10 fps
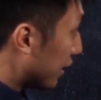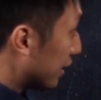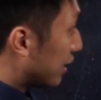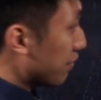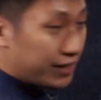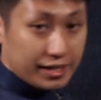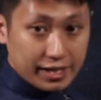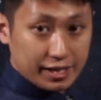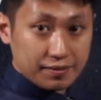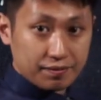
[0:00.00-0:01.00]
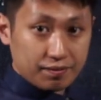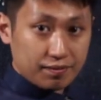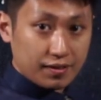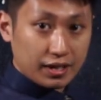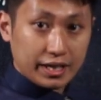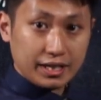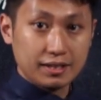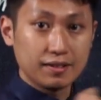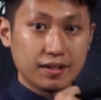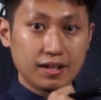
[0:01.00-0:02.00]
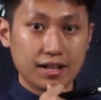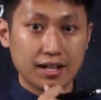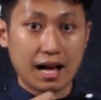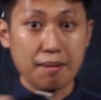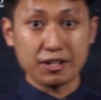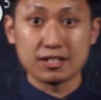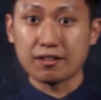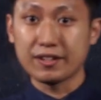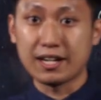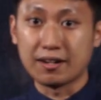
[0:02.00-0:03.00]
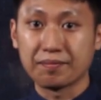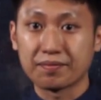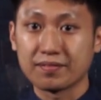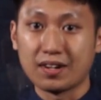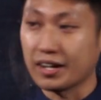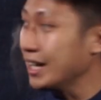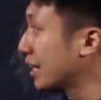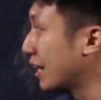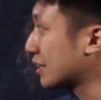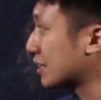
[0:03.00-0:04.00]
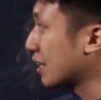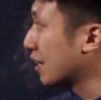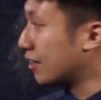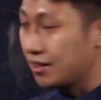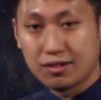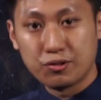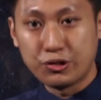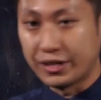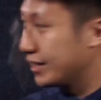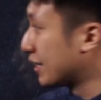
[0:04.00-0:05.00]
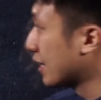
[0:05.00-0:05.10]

is given here. Okay? I'm going to solve it now. Okay? Let's do it.